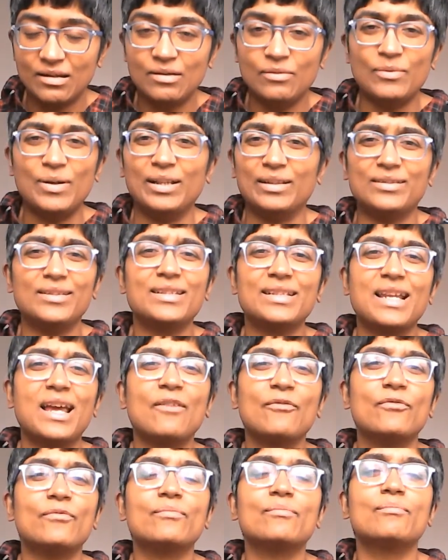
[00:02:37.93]
well, it doesn't
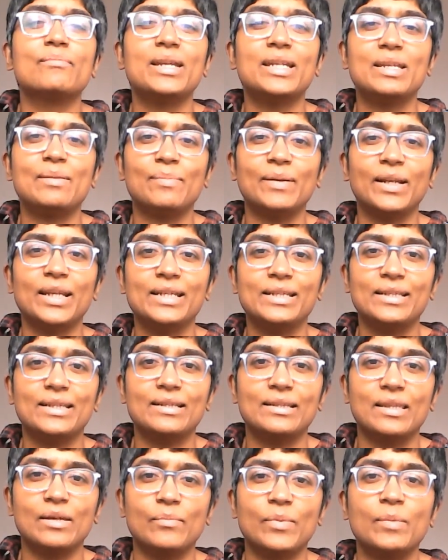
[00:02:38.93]
have many places
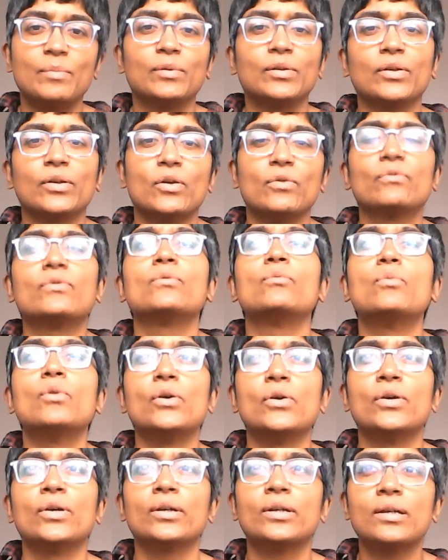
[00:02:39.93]
that people can go for
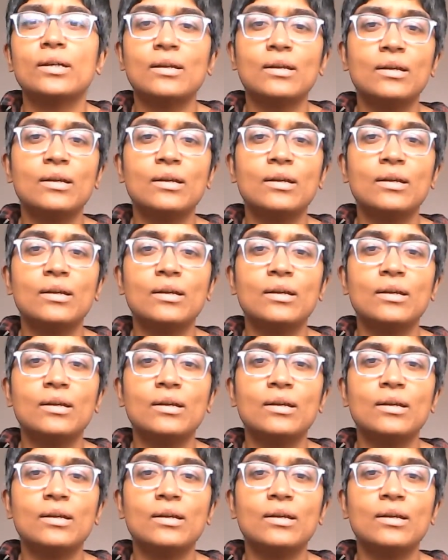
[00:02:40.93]
work.